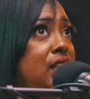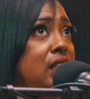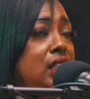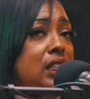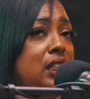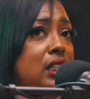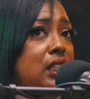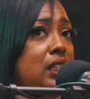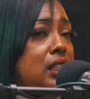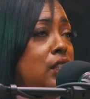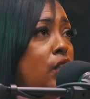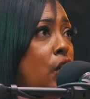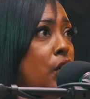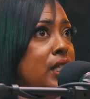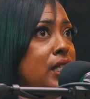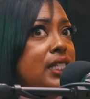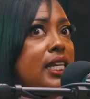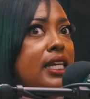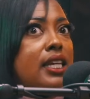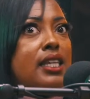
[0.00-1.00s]
just
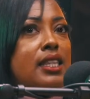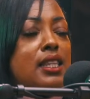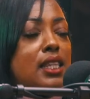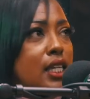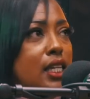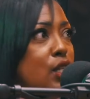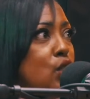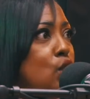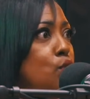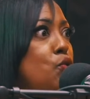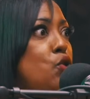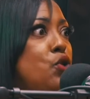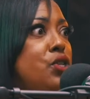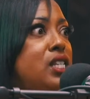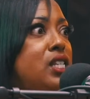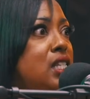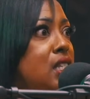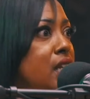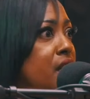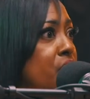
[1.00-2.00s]
started taking things more
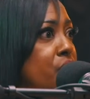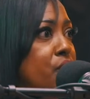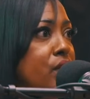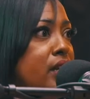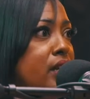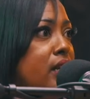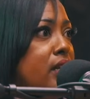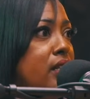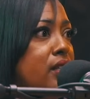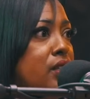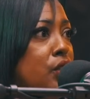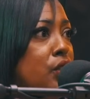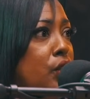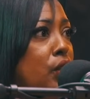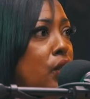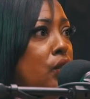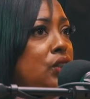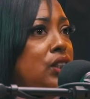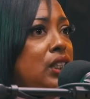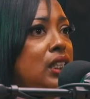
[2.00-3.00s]
serious, you
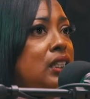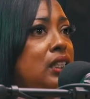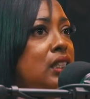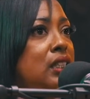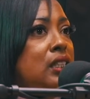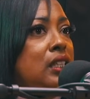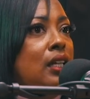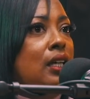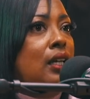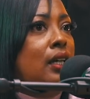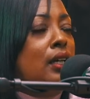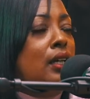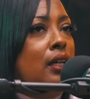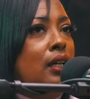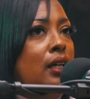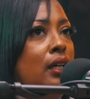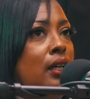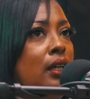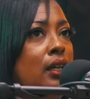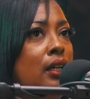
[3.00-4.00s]
know, just
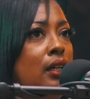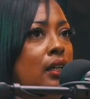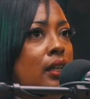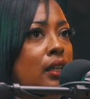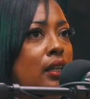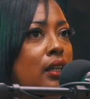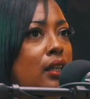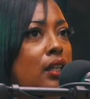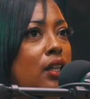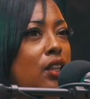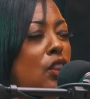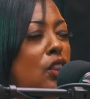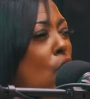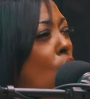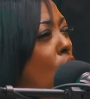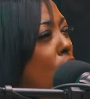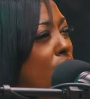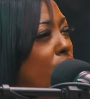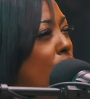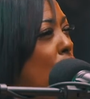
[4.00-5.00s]
the
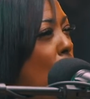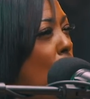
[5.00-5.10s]
thought of